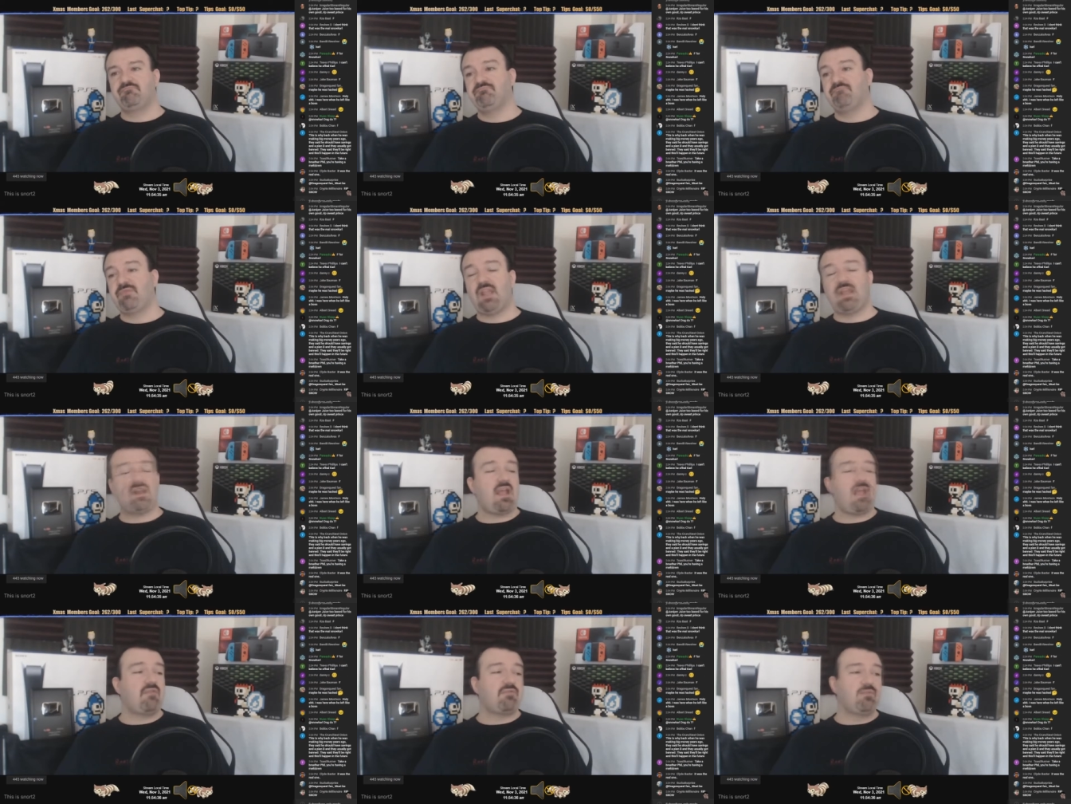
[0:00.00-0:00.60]

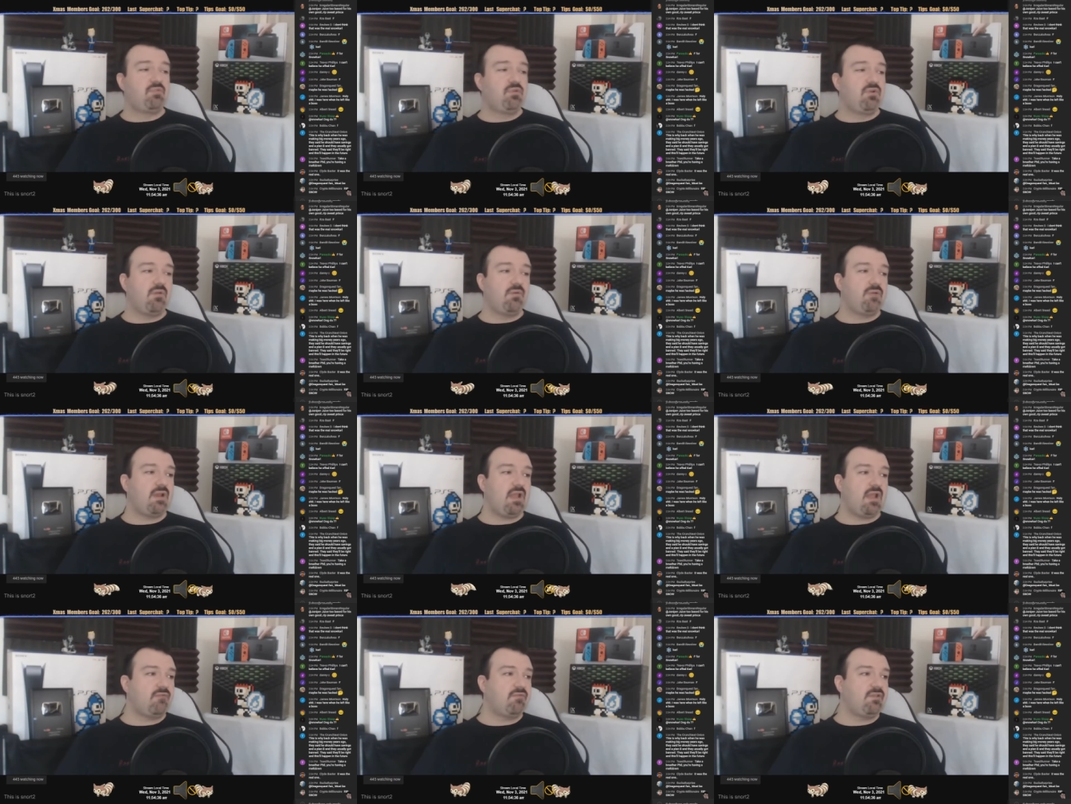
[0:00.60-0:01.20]
And I have to put up with
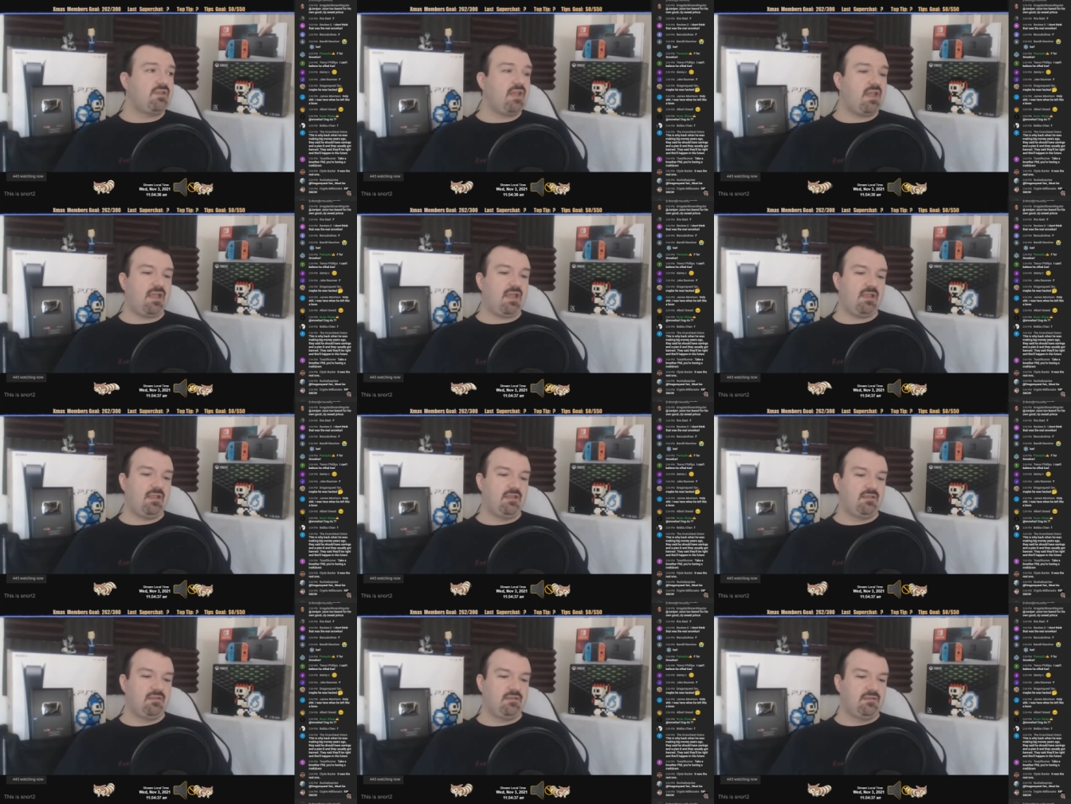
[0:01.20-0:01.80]
it every day,
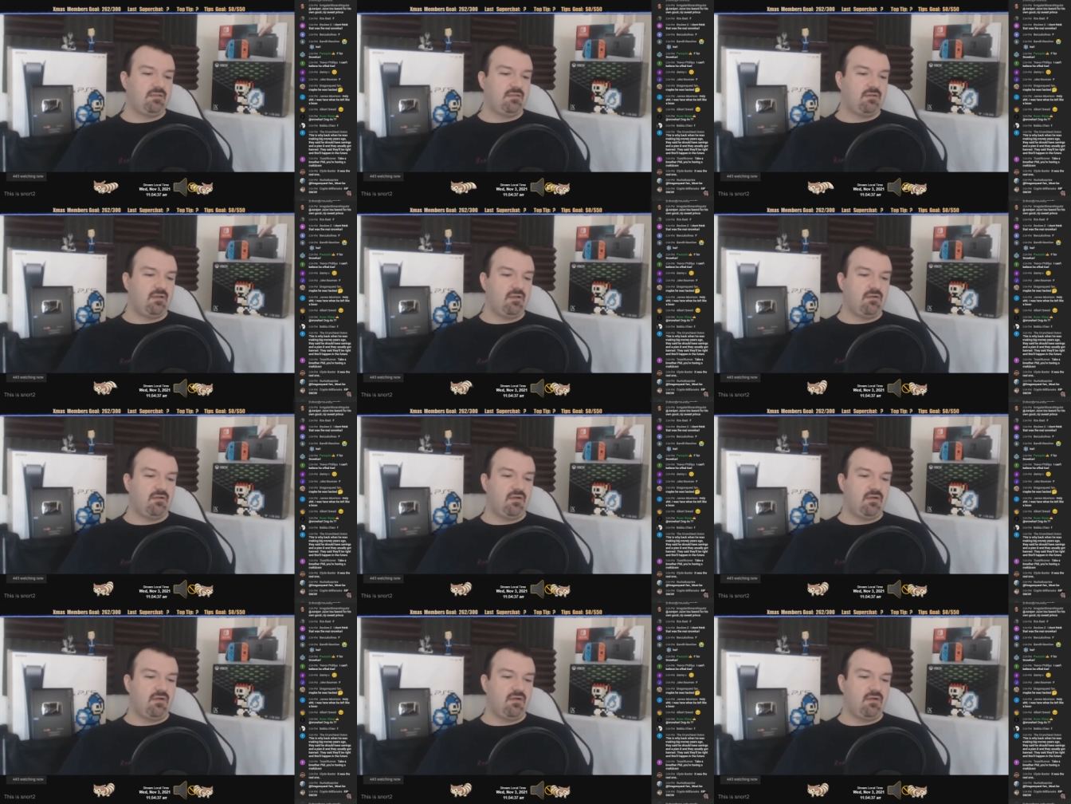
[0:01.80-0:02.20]
you know?